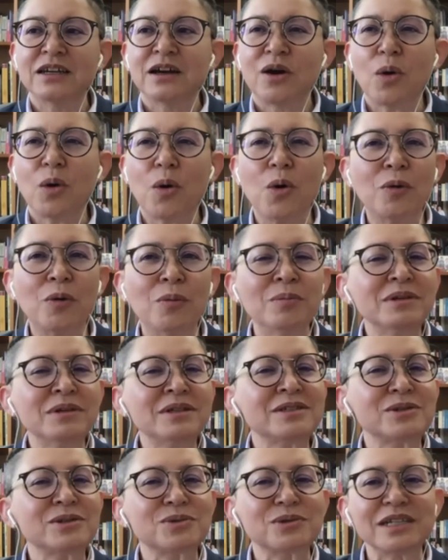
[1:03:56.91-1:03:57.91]
home
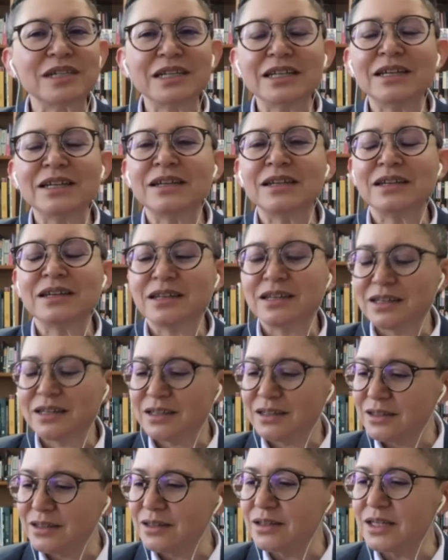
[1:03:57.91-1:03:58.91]
is really
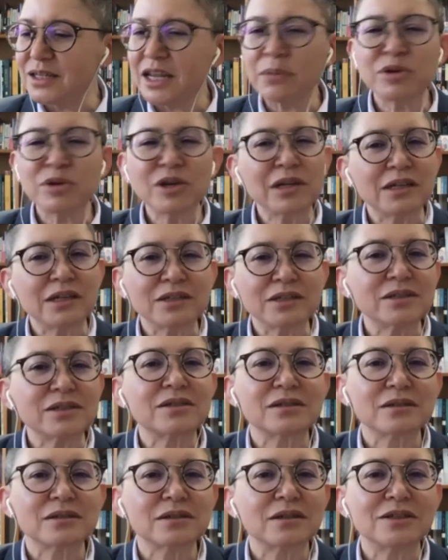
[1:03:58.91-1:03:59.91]
nebulous.